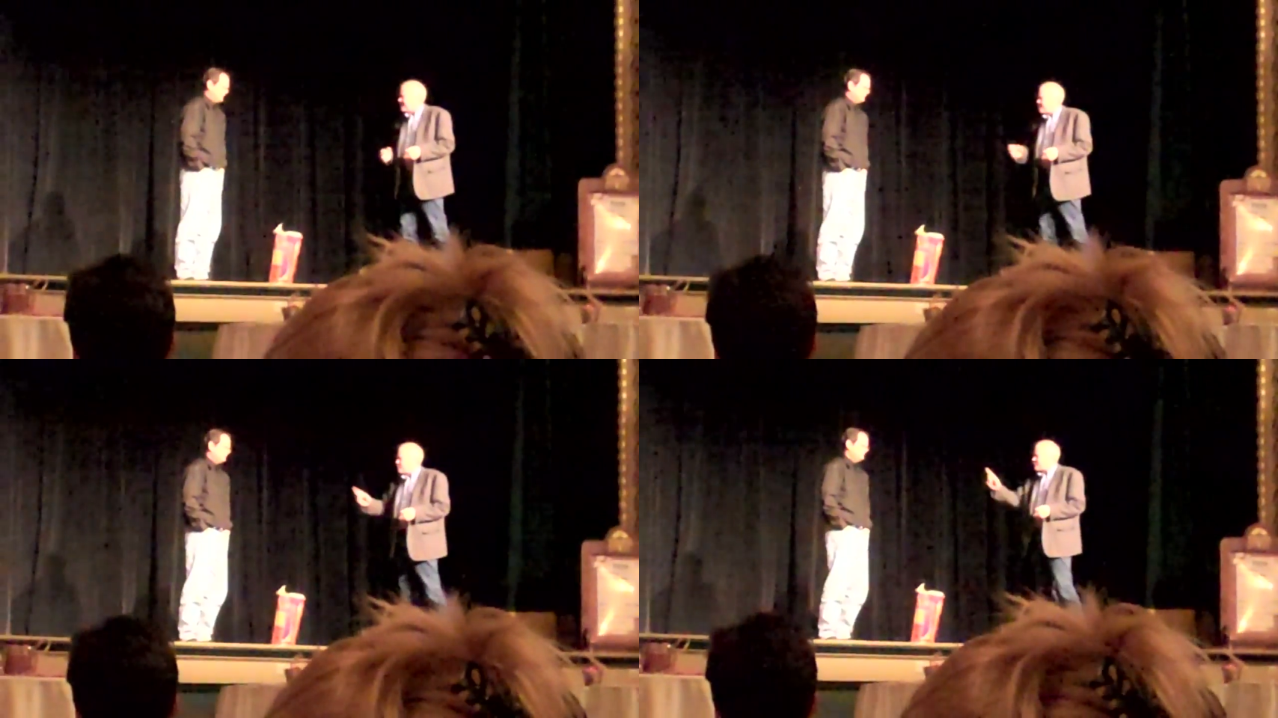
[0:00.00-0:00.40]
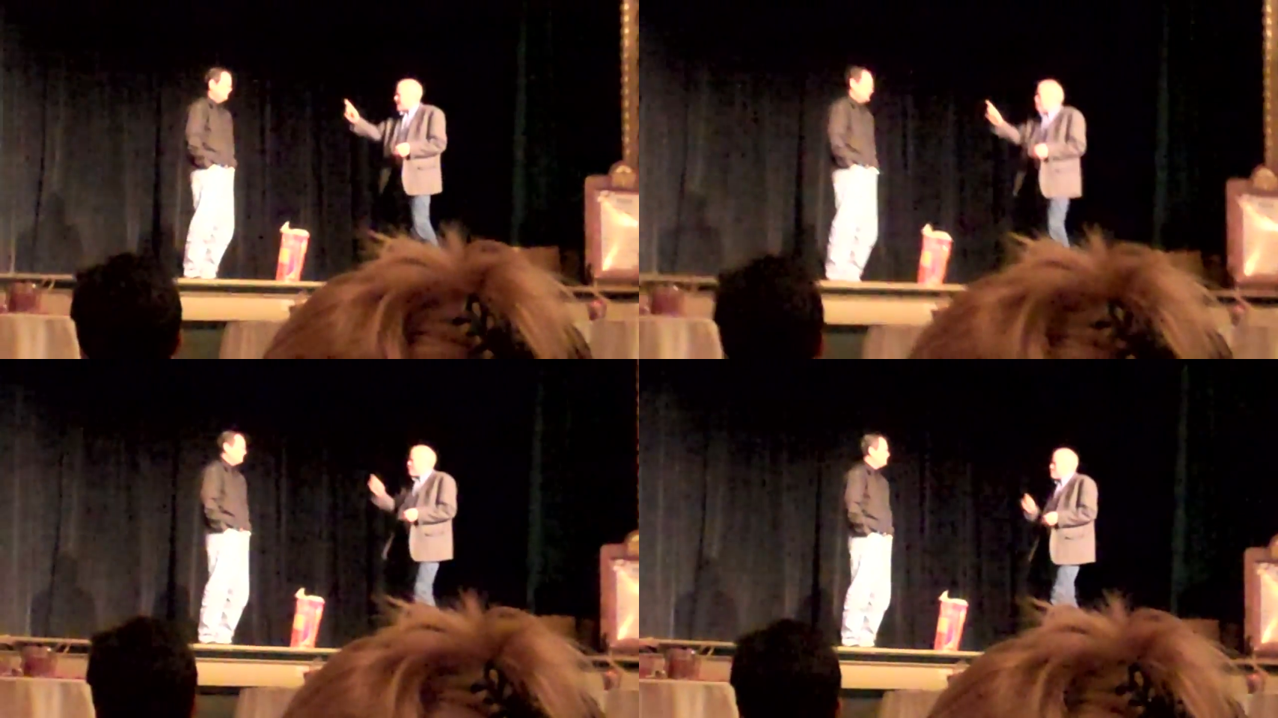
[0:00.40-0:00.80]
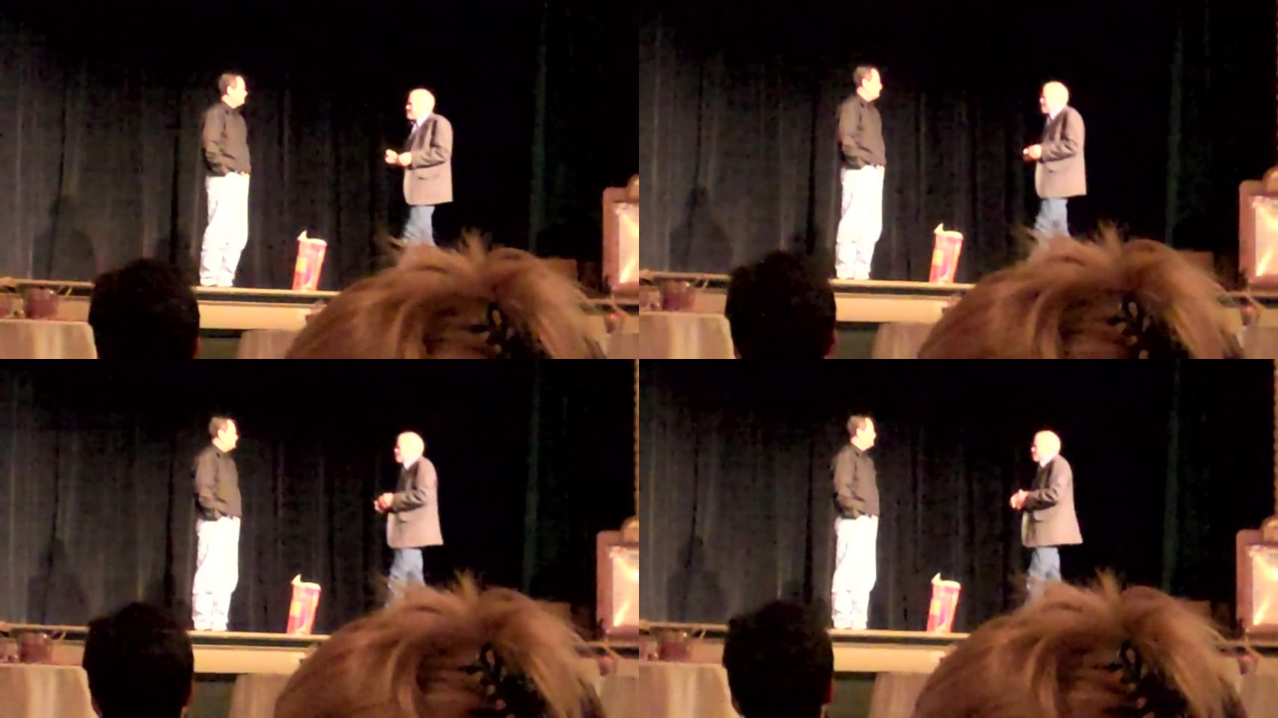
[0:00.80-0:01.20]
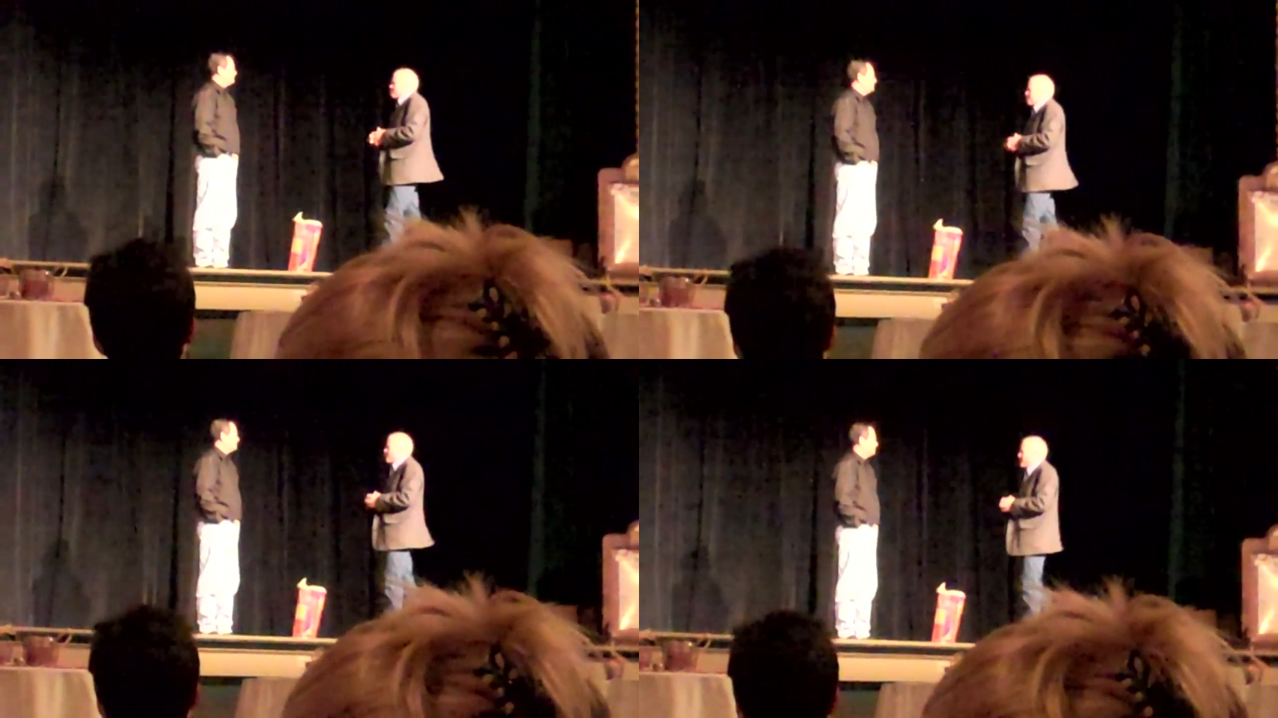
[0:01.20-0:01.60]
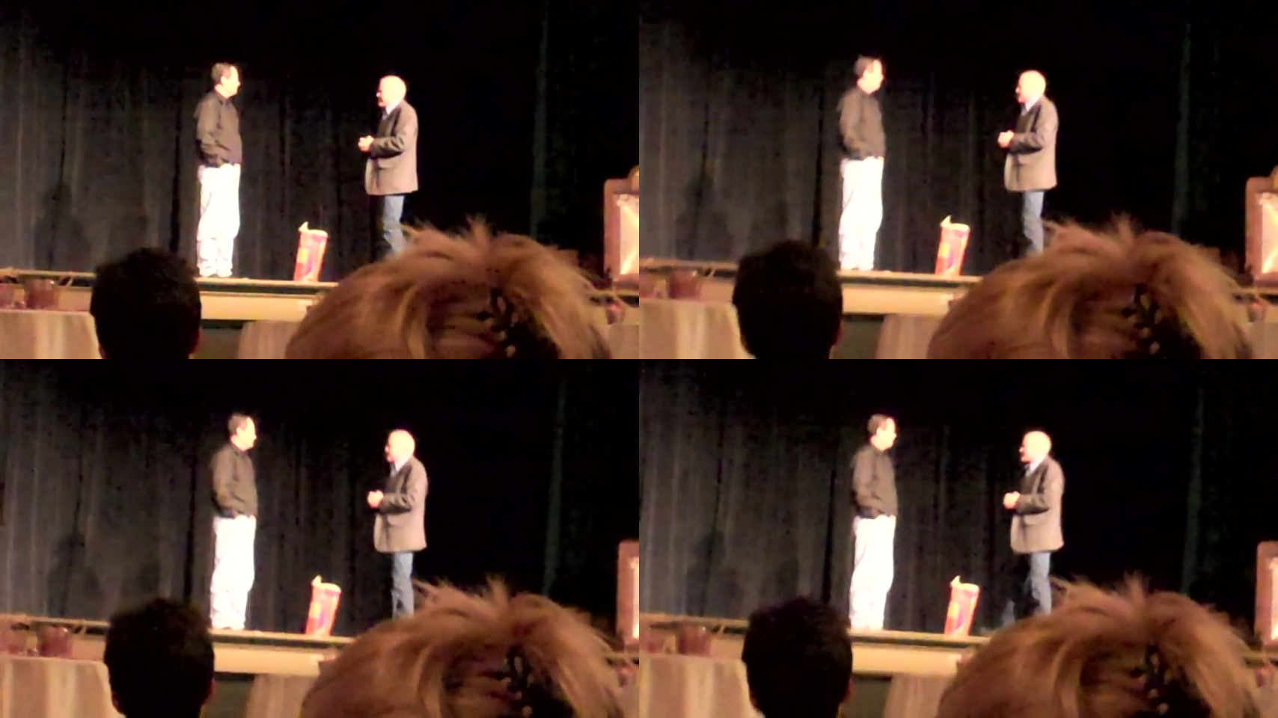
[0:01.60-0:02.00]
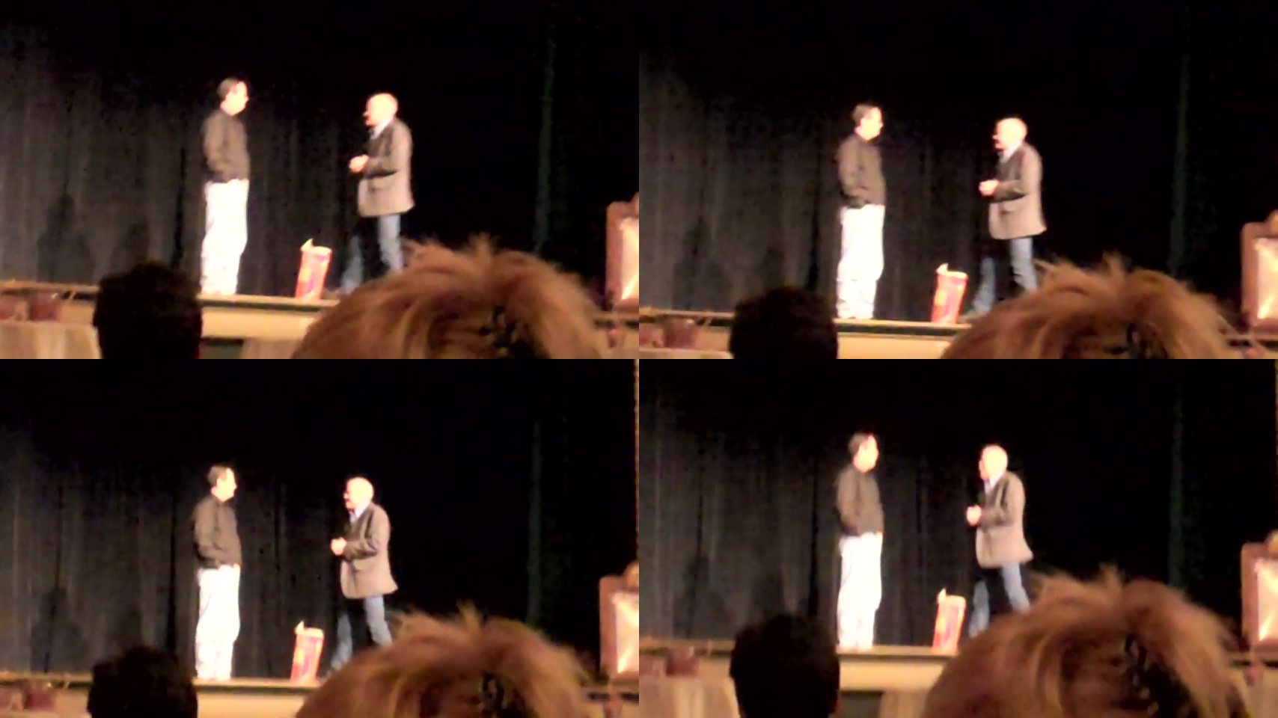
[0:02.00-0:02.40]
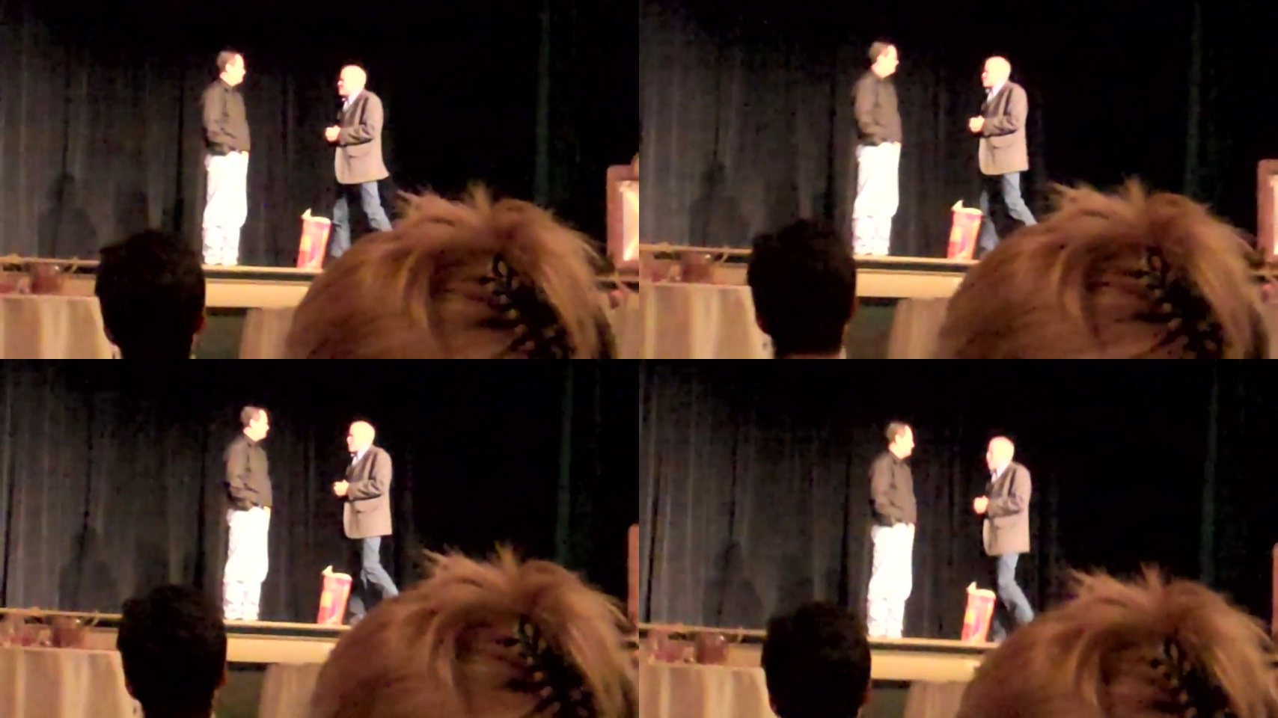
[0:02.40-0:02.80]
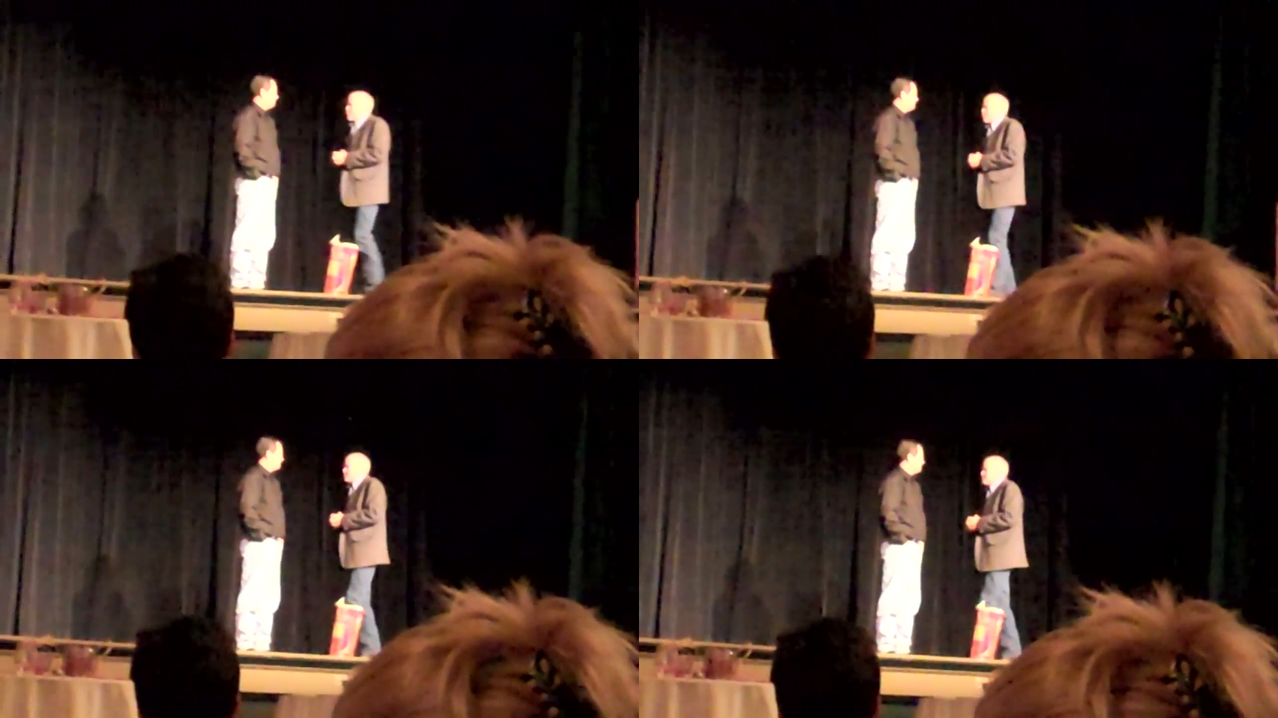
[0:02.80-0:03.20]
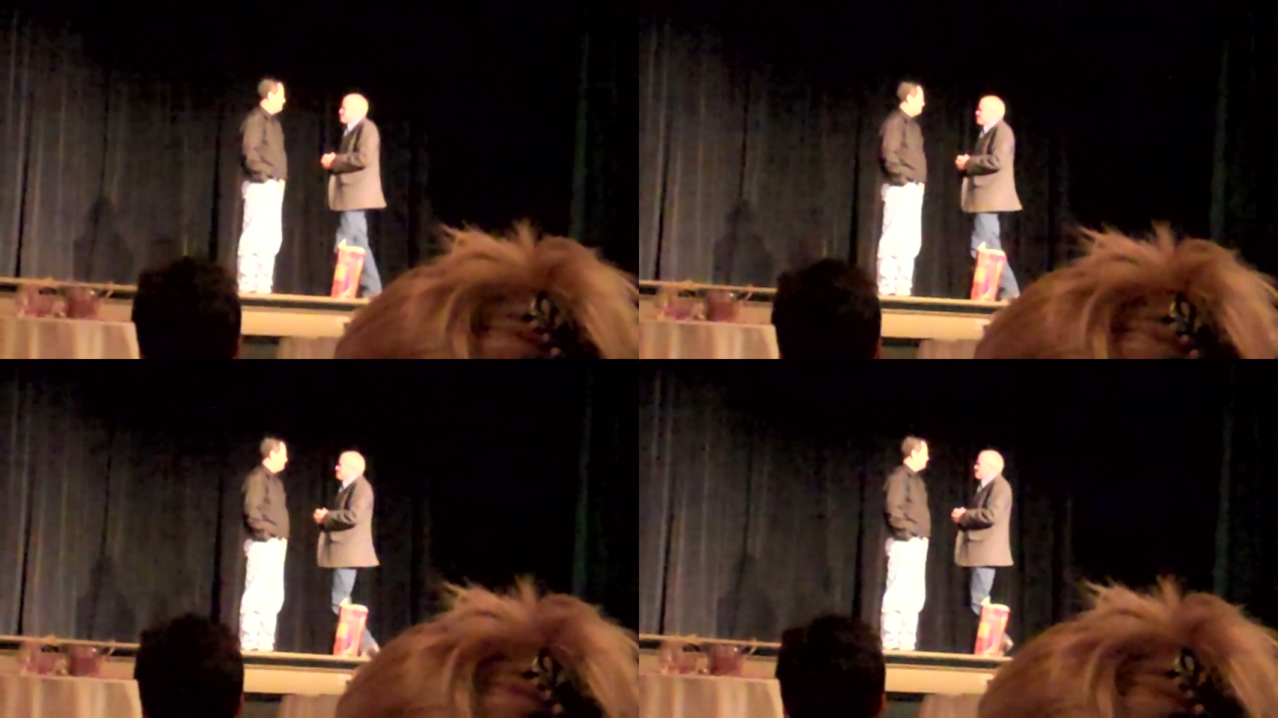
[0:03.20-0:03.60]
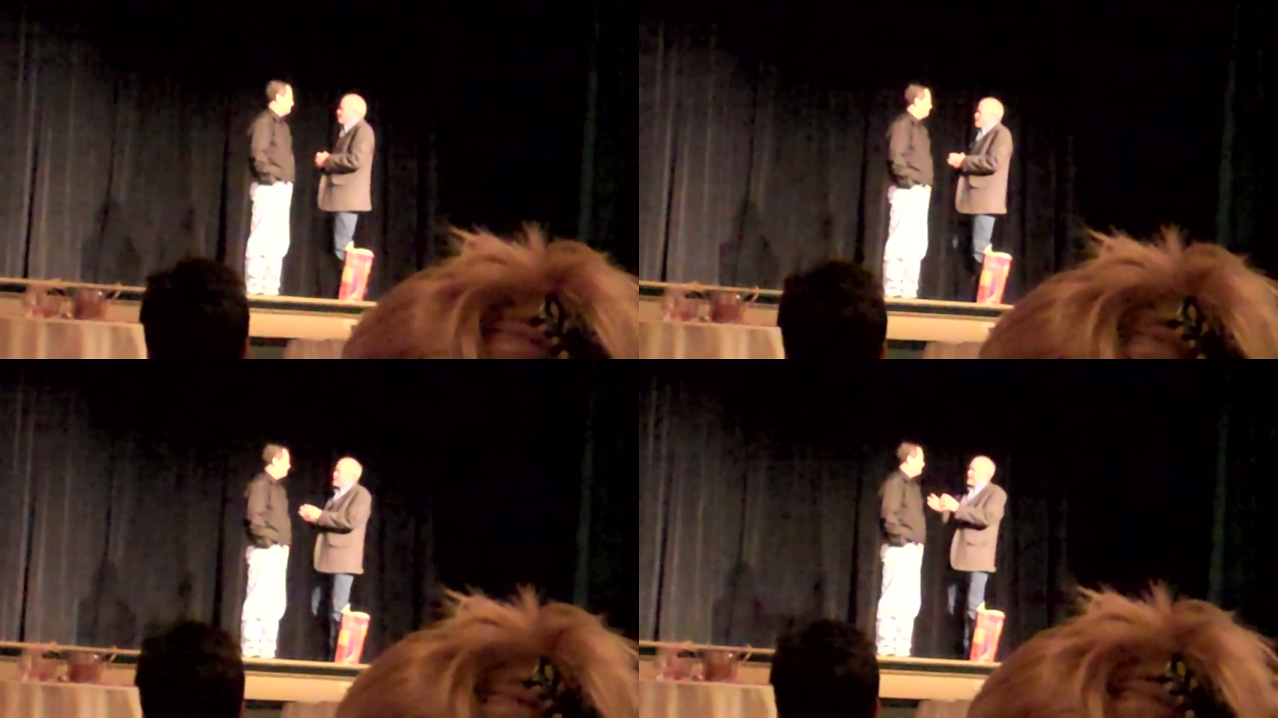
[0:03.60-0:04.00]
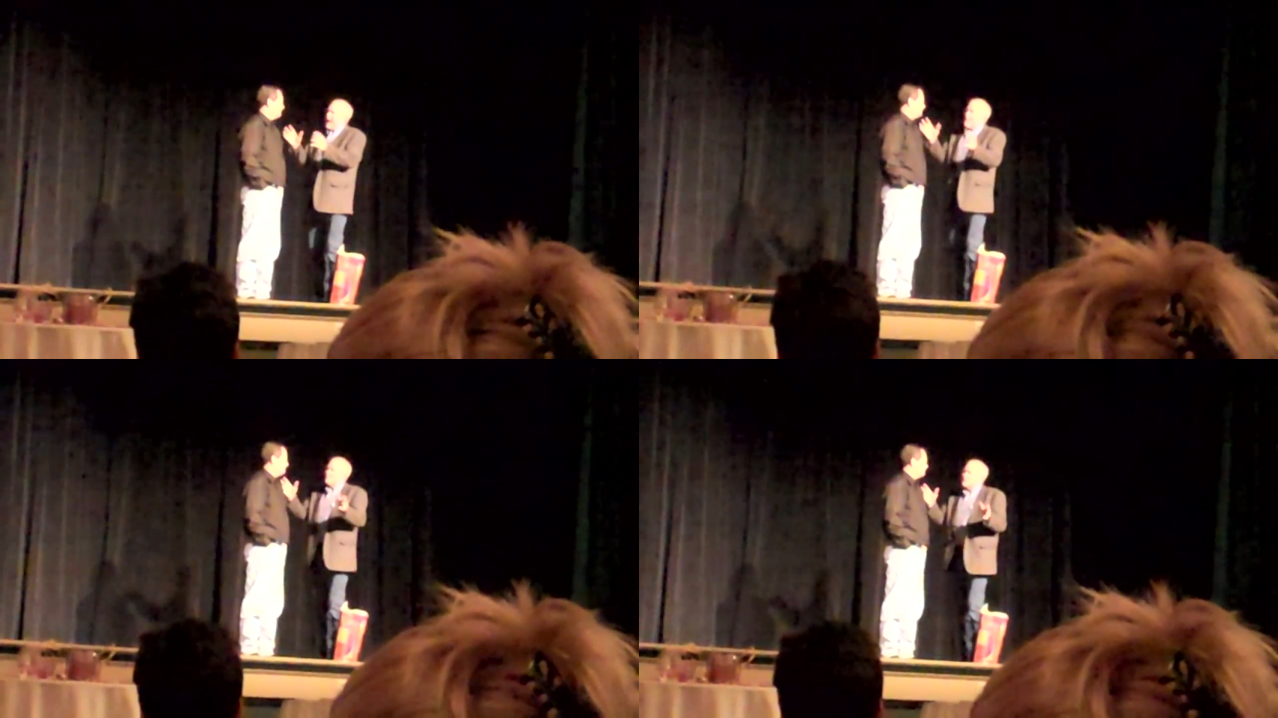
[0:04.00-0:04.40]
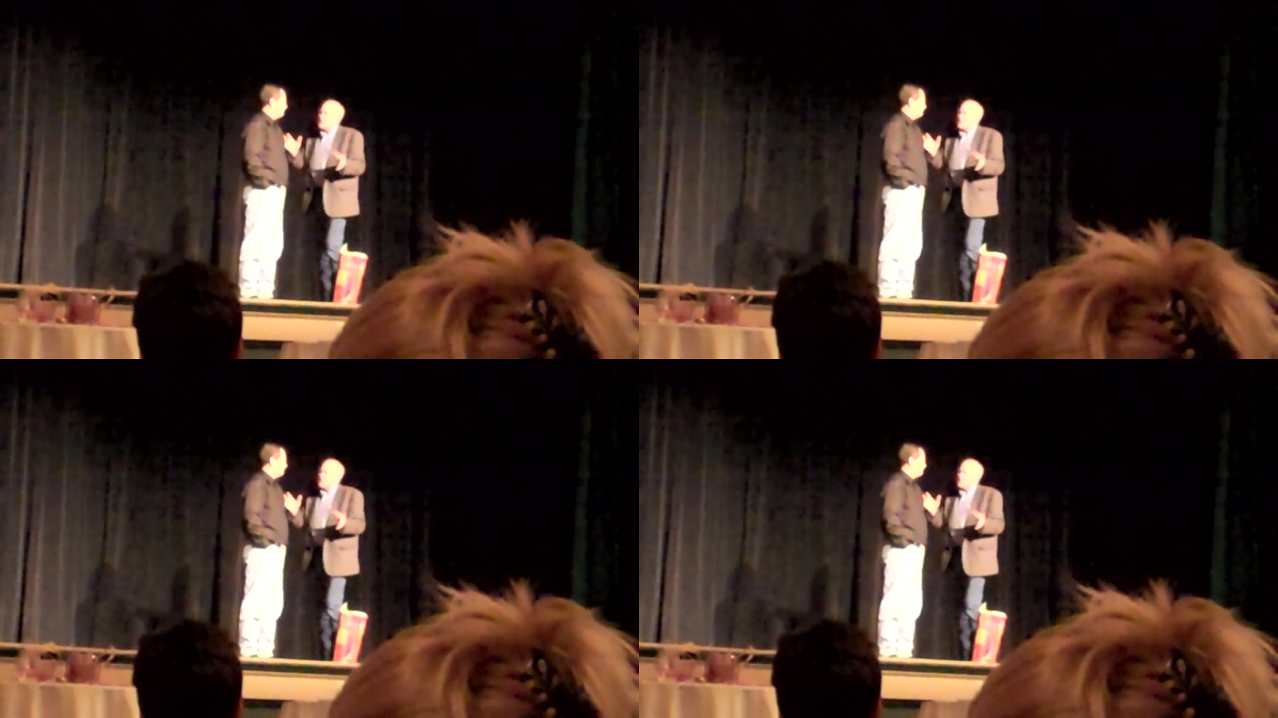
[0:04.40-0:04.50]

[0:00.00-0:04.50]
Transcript: Nobody's mouth can be seen.